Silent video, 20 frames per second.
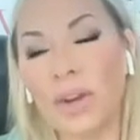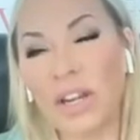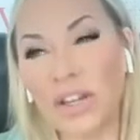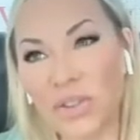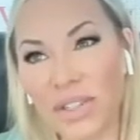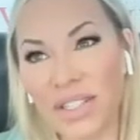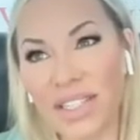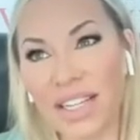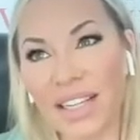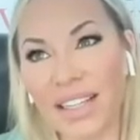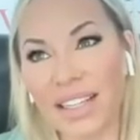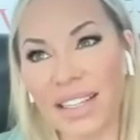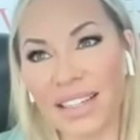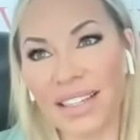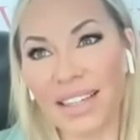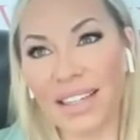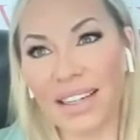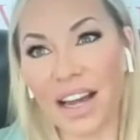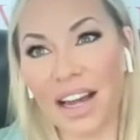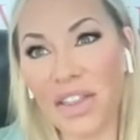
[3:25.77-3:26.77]
waitressing
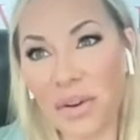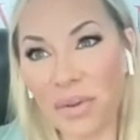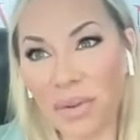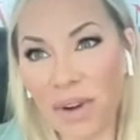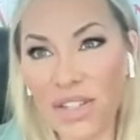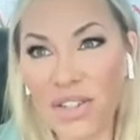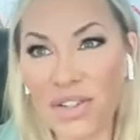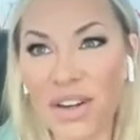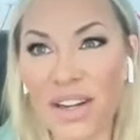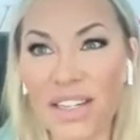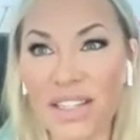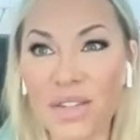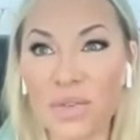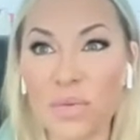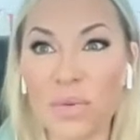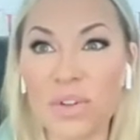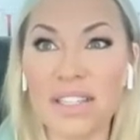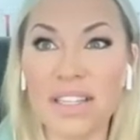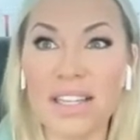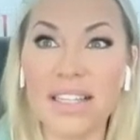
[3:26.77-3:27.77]
in other restaurants,
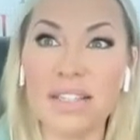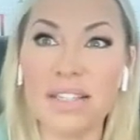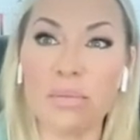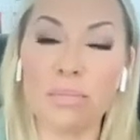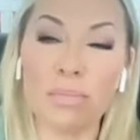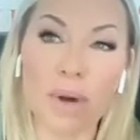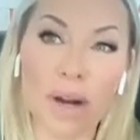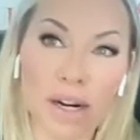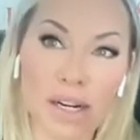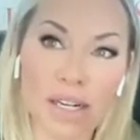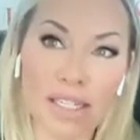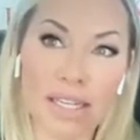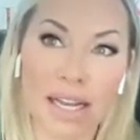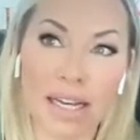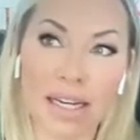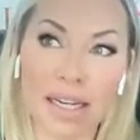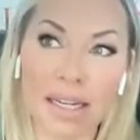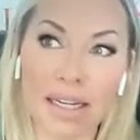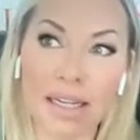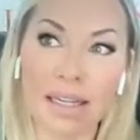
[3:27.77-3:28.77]
which led to
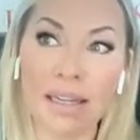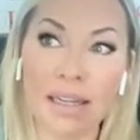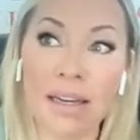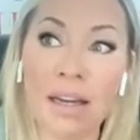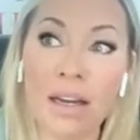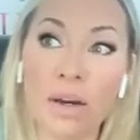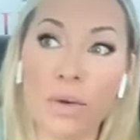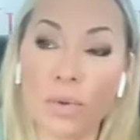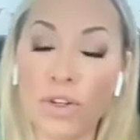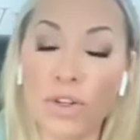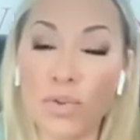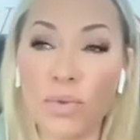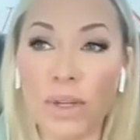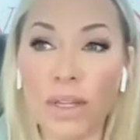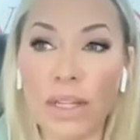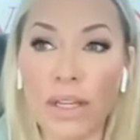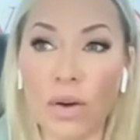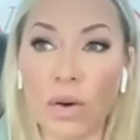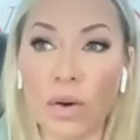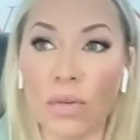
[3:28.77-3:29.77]
bartending, which
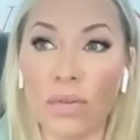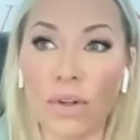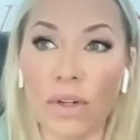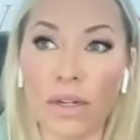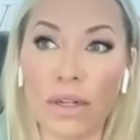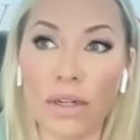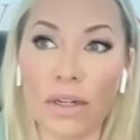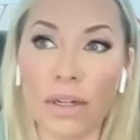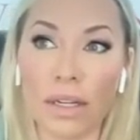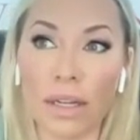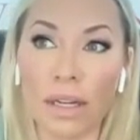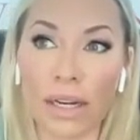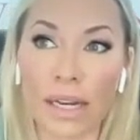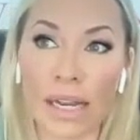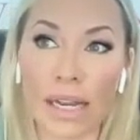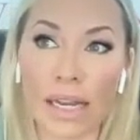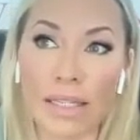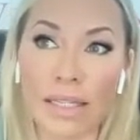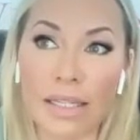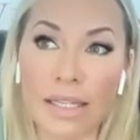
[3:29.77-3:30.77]
really over an
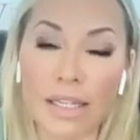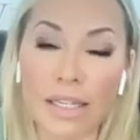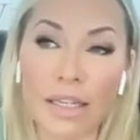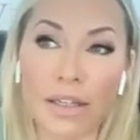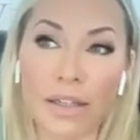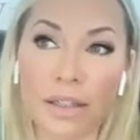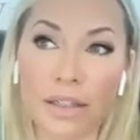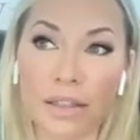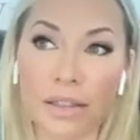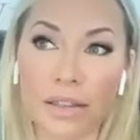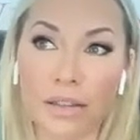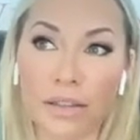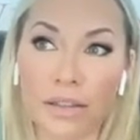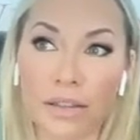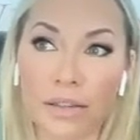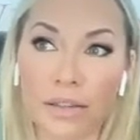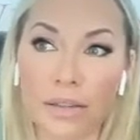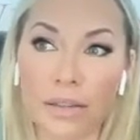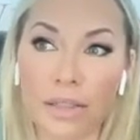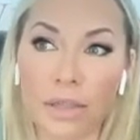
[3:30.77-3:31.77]
18-year
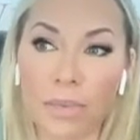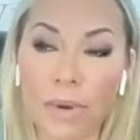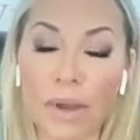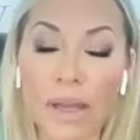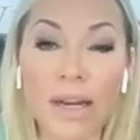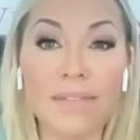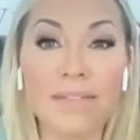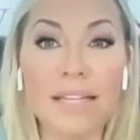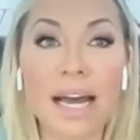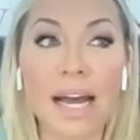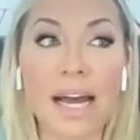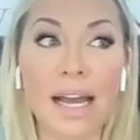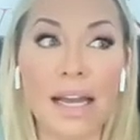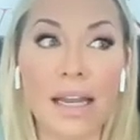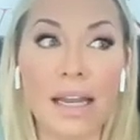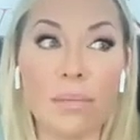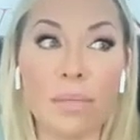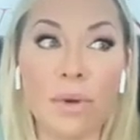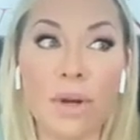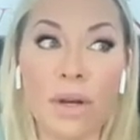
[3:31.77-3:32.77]
span of
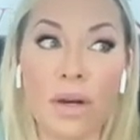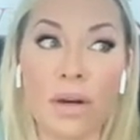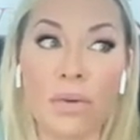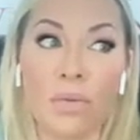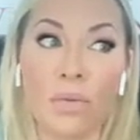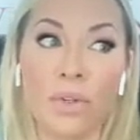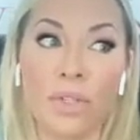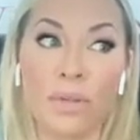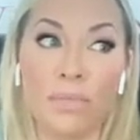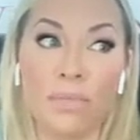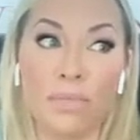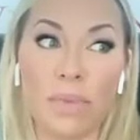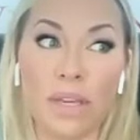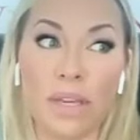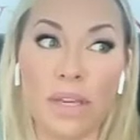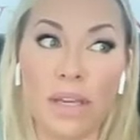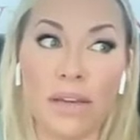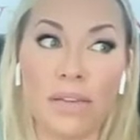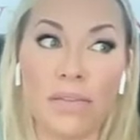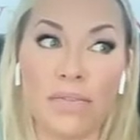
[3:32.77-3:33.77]
time was
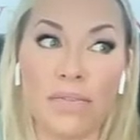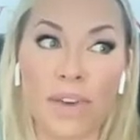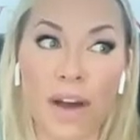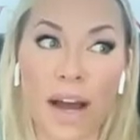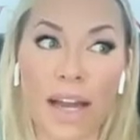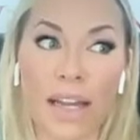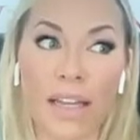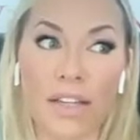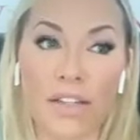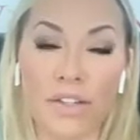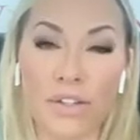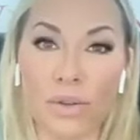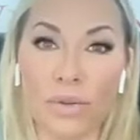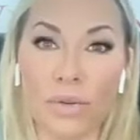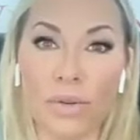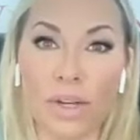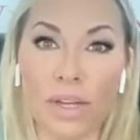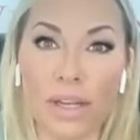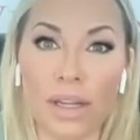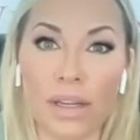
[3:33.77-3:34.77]
me fine
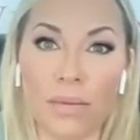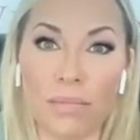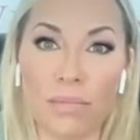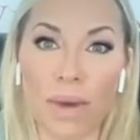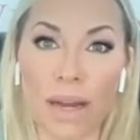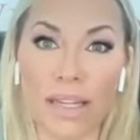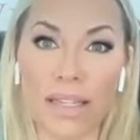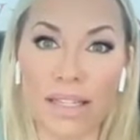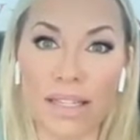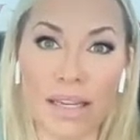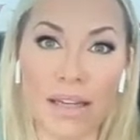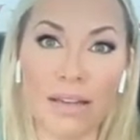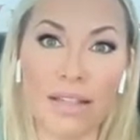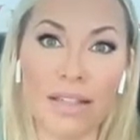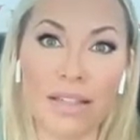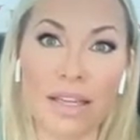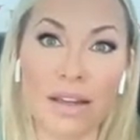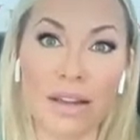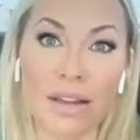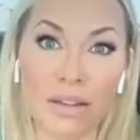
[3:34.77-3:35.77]
tuning my sales
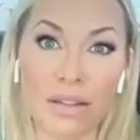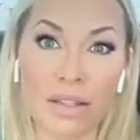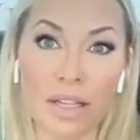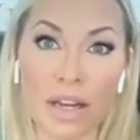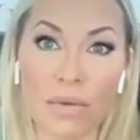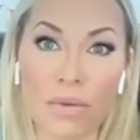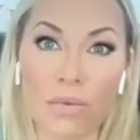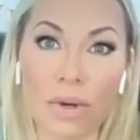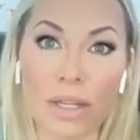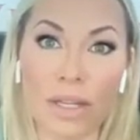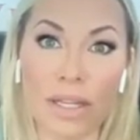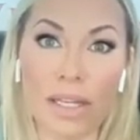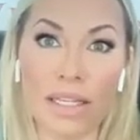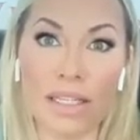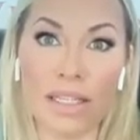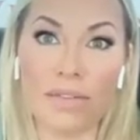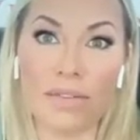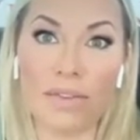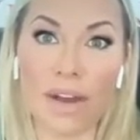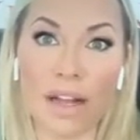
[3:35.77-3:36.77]
skills and
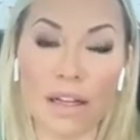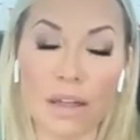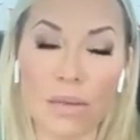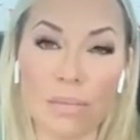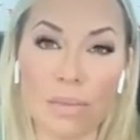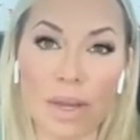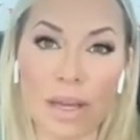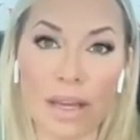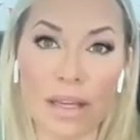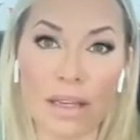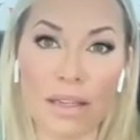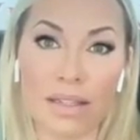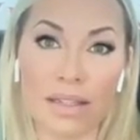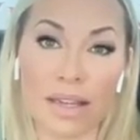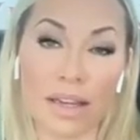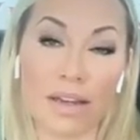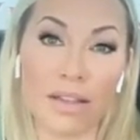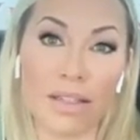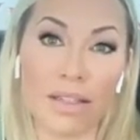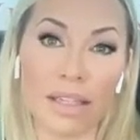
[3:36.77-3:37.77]
really developing
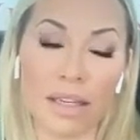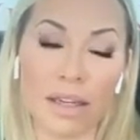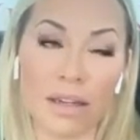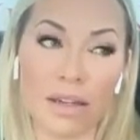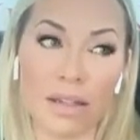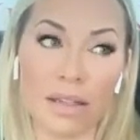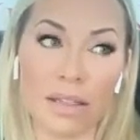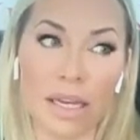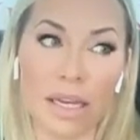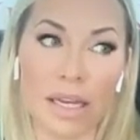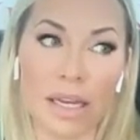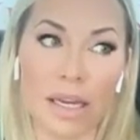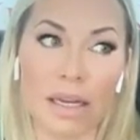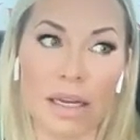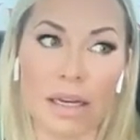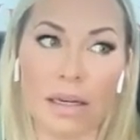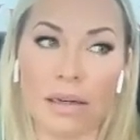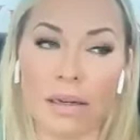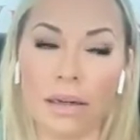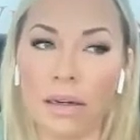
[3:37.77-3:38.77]
sales skills
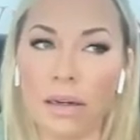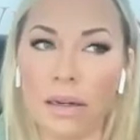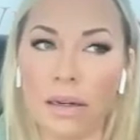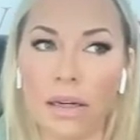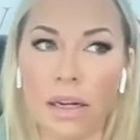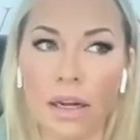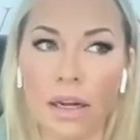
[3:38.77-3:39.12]
and,